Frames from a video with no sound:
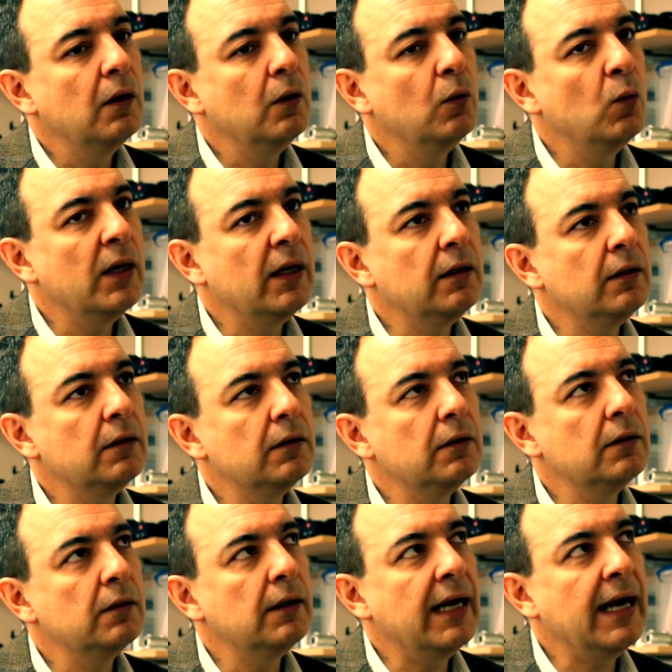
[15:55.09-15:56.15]
Well,
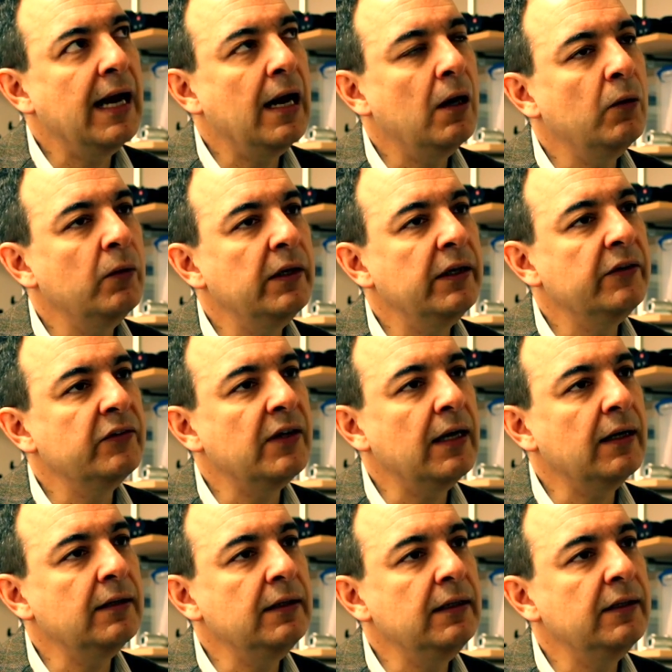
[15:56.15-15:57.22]
how
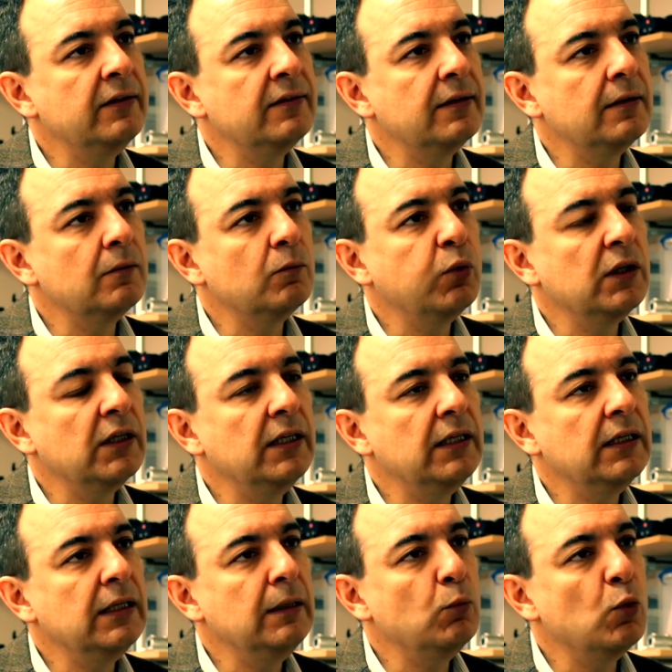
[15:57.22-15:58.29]
exactly is it
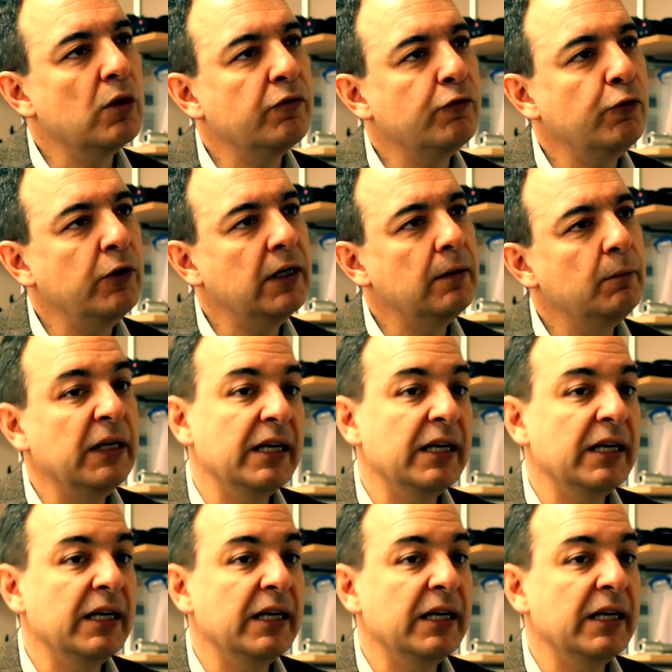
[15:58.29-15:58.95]
politically more free?